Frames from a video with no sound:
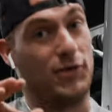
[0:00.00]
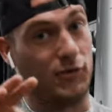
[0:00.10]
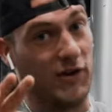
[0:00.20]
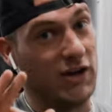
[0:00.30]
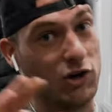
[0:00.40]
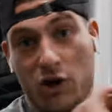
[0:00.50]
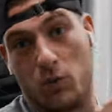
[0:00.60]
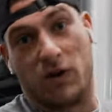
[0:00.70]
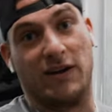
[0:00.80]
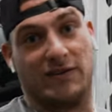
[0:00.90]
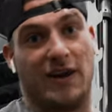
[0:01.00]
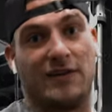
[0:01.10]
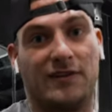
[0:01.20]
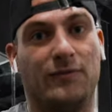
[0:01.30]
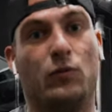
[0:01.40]
Three good working
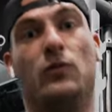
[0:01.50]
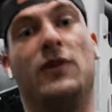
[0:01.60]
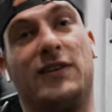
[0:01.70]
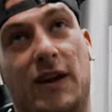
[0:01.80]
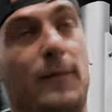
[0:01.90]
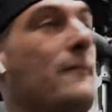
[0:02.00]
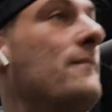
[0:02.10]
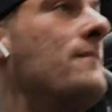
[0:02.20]
sets. Let's get it.